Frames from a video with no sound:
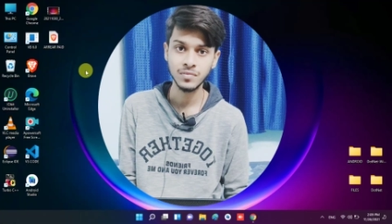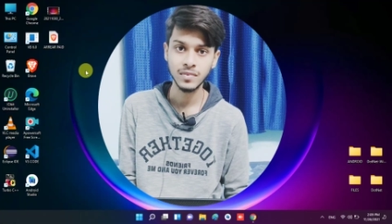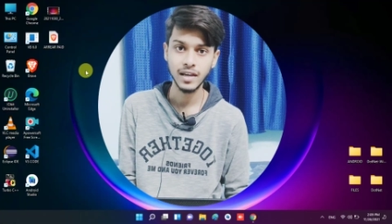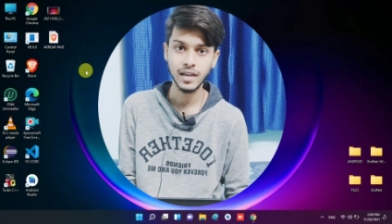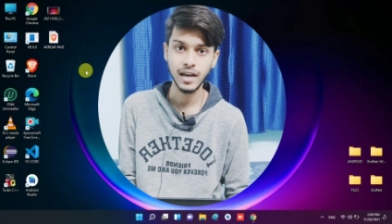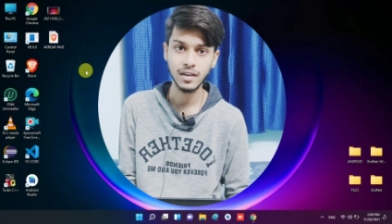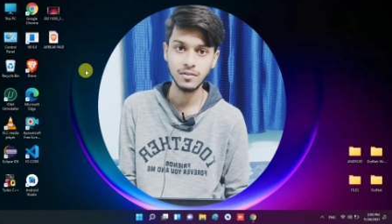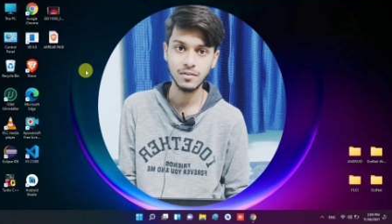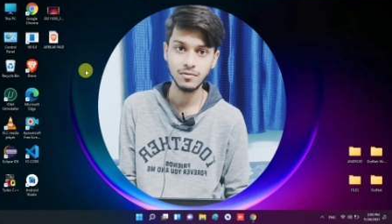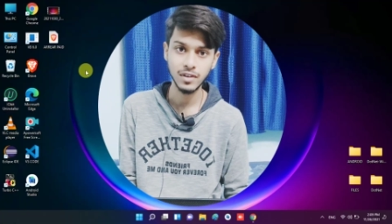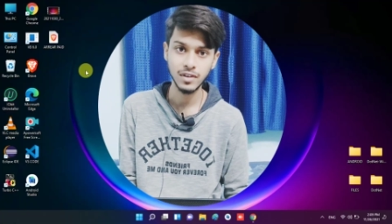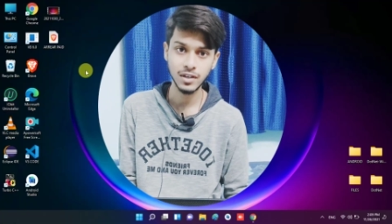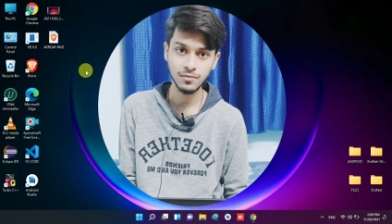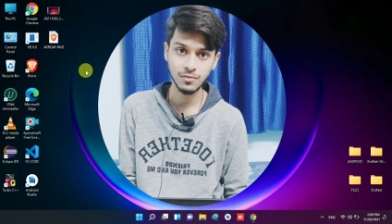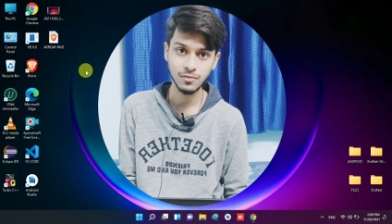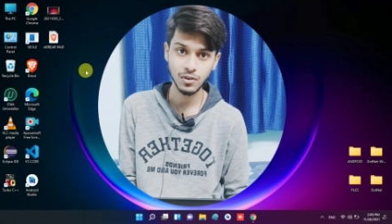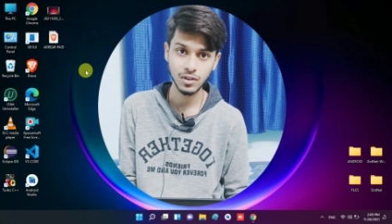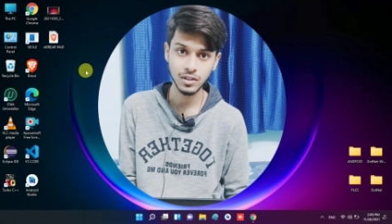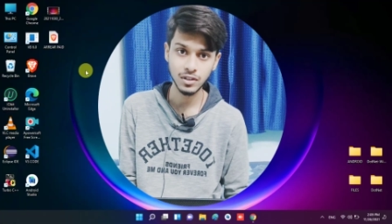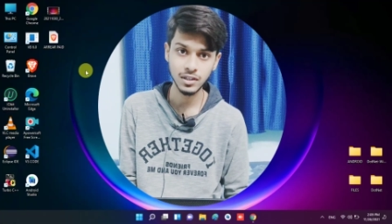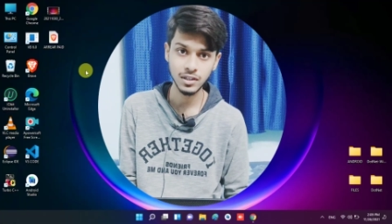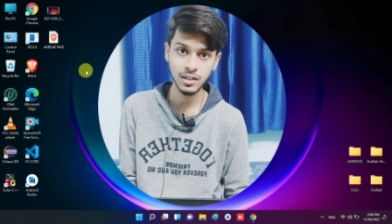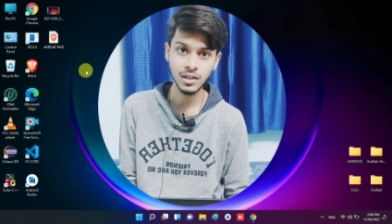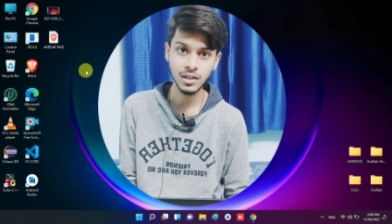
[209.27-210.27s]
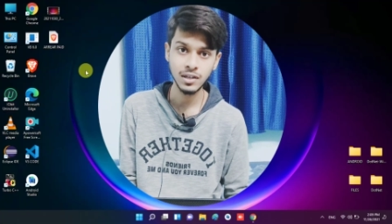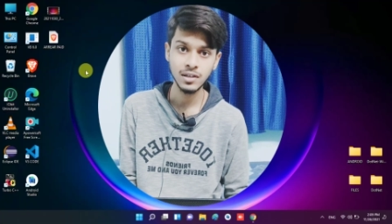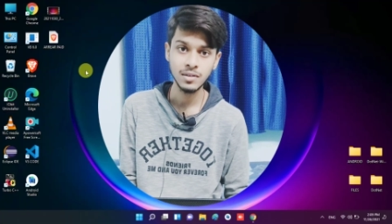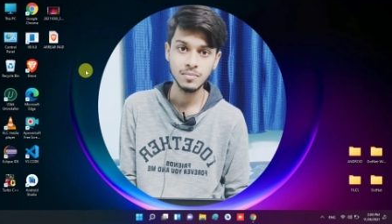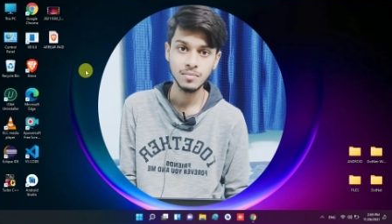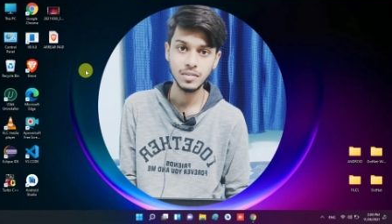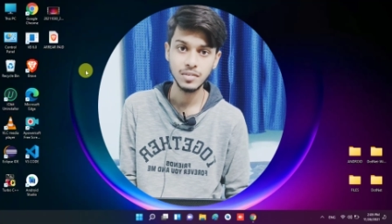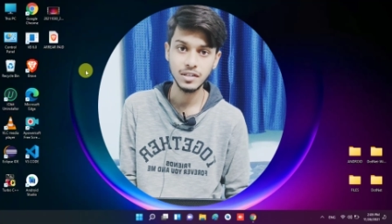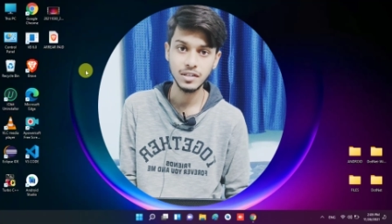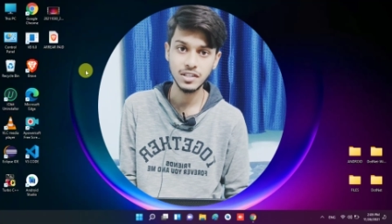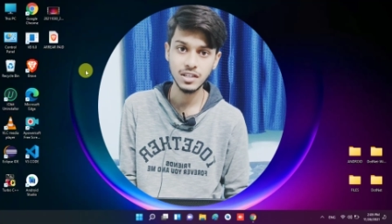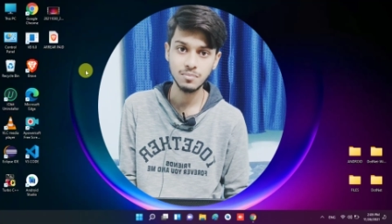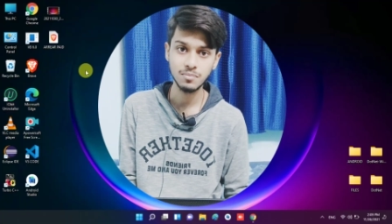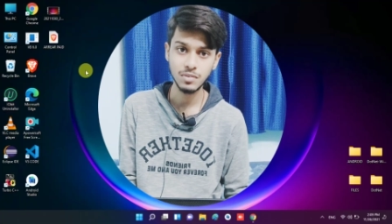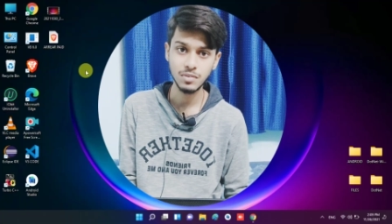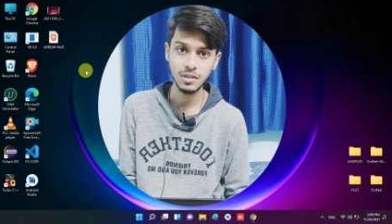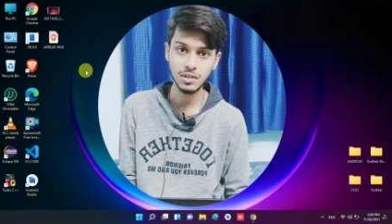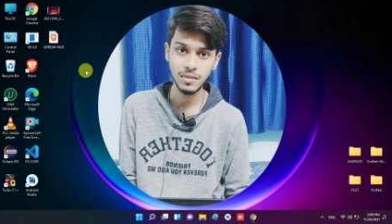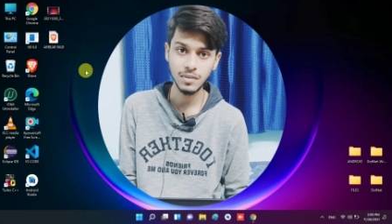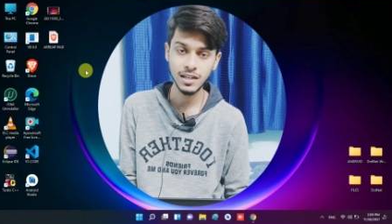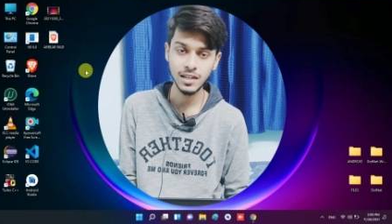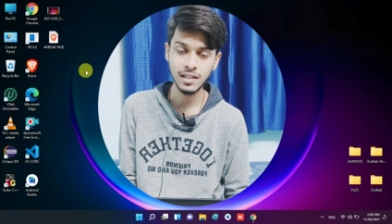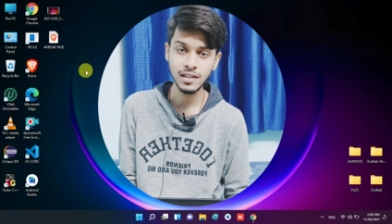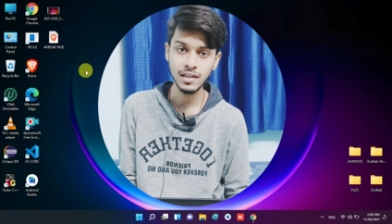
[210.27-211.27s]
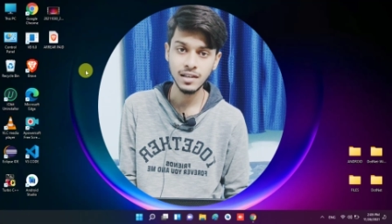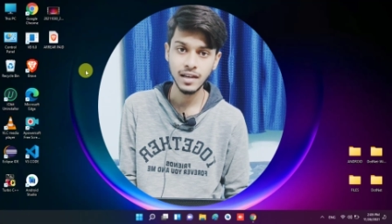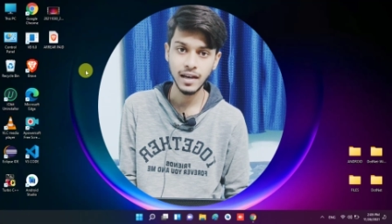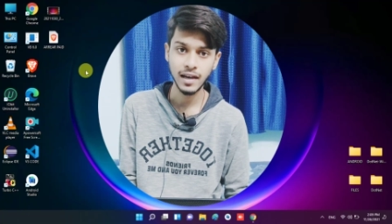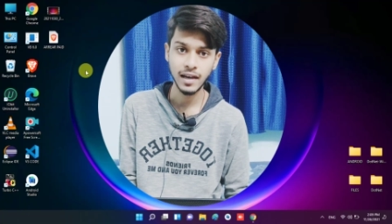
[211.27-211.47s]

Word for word: and wait for the PJP mail,